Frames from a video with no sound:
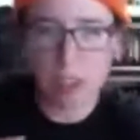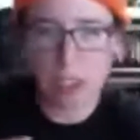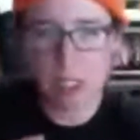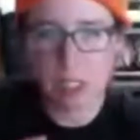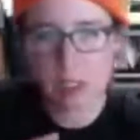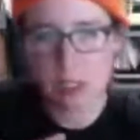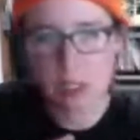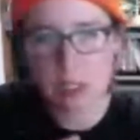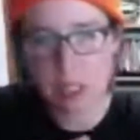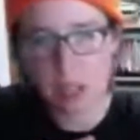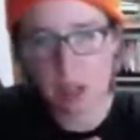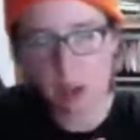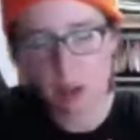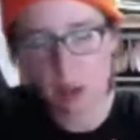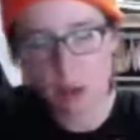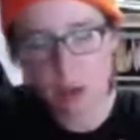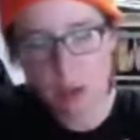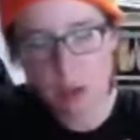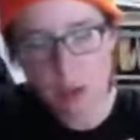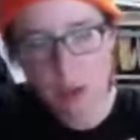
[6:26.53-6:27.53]
sound
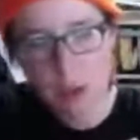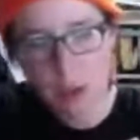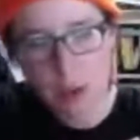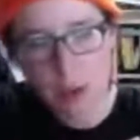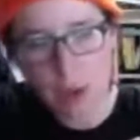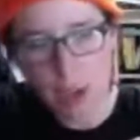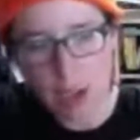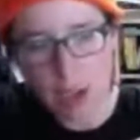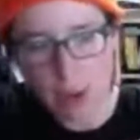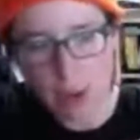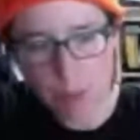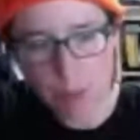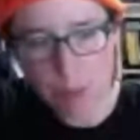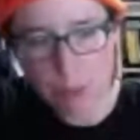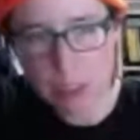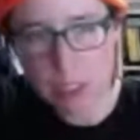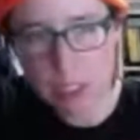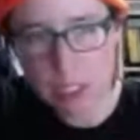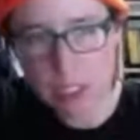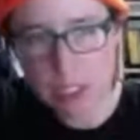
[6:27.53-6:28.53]

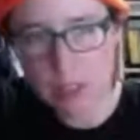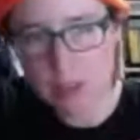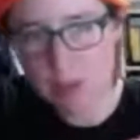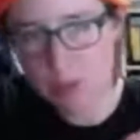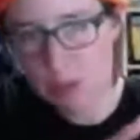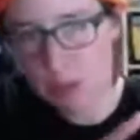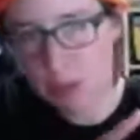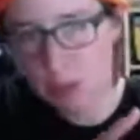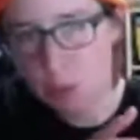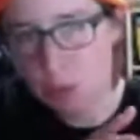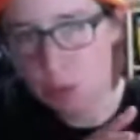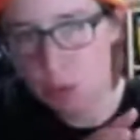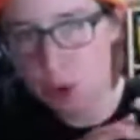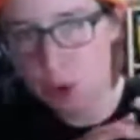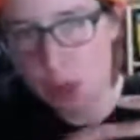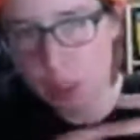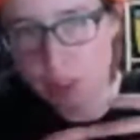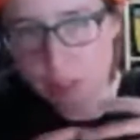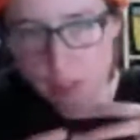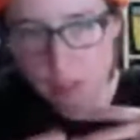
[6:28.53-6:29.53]
really brought
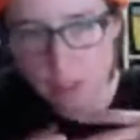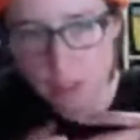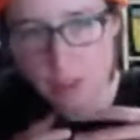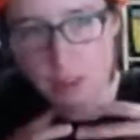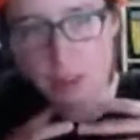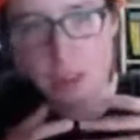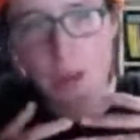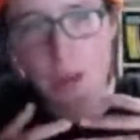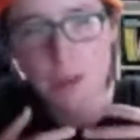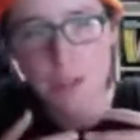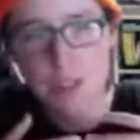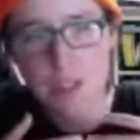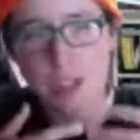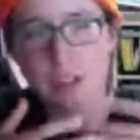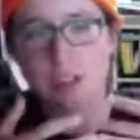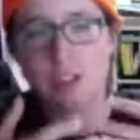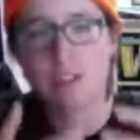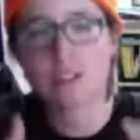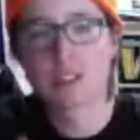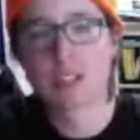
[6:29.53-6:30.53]

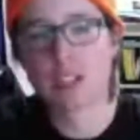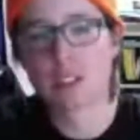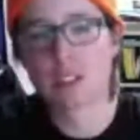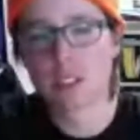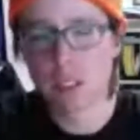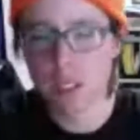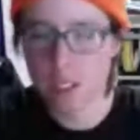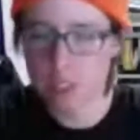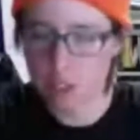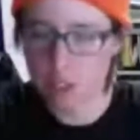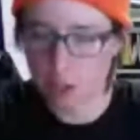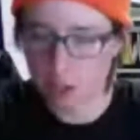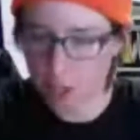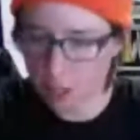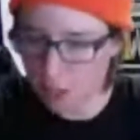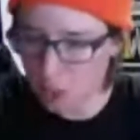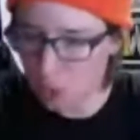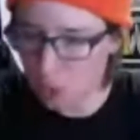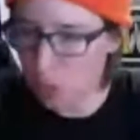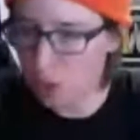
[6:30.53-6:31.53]
themselves as the listener
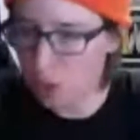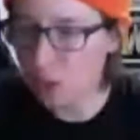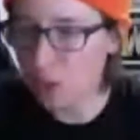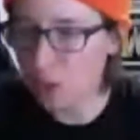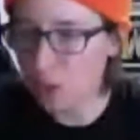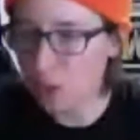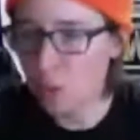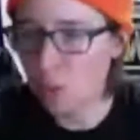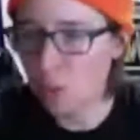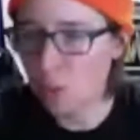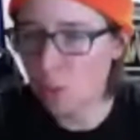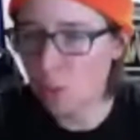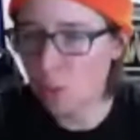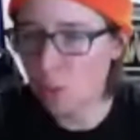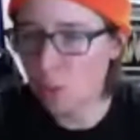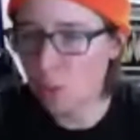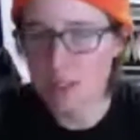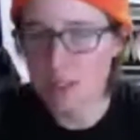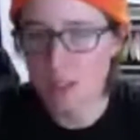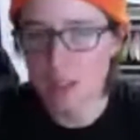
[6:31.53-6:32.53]
into a new place?
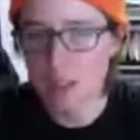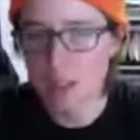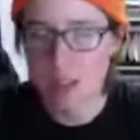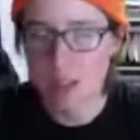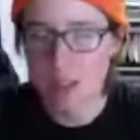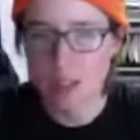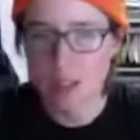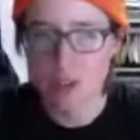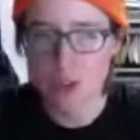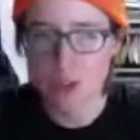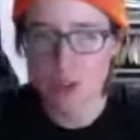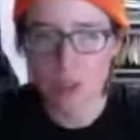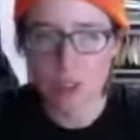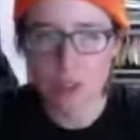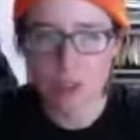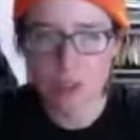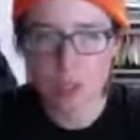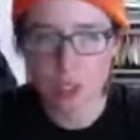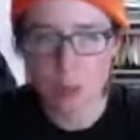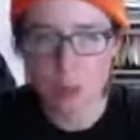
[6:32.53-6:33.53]
And so
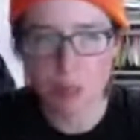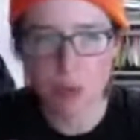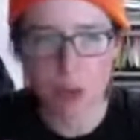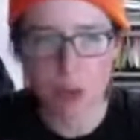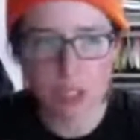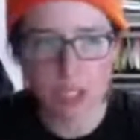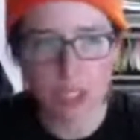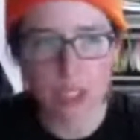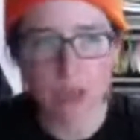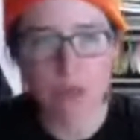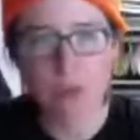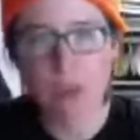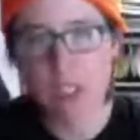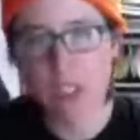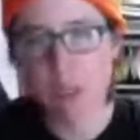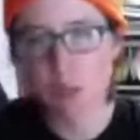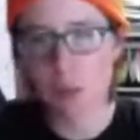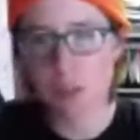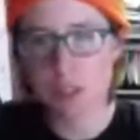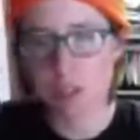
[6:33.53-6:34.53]
this project really
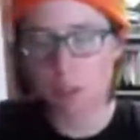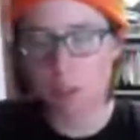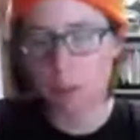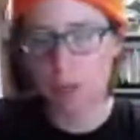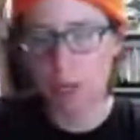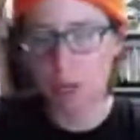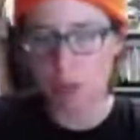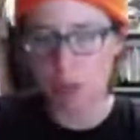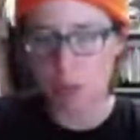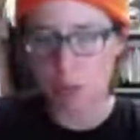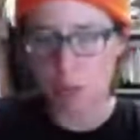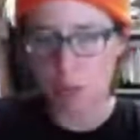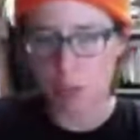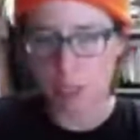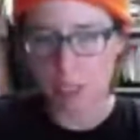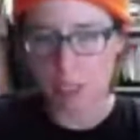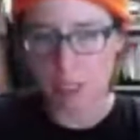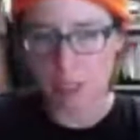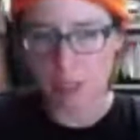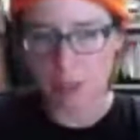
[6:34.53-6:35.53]
was about
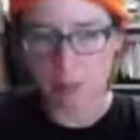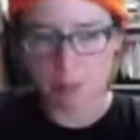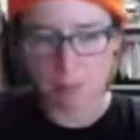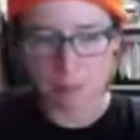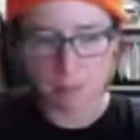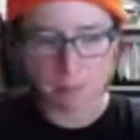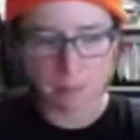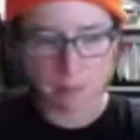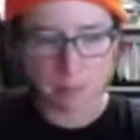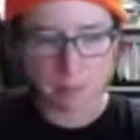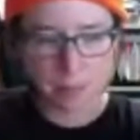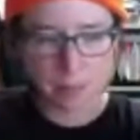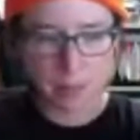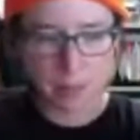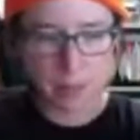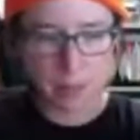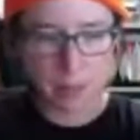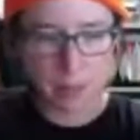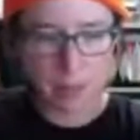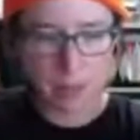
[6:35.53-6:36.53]
bringing,
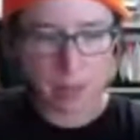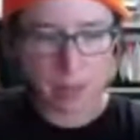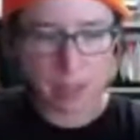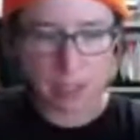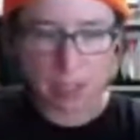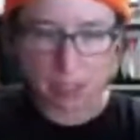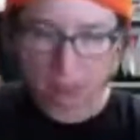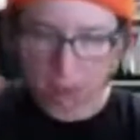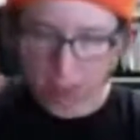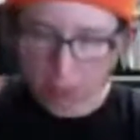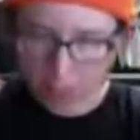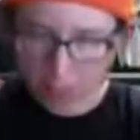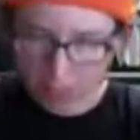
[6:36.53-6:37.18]
connecting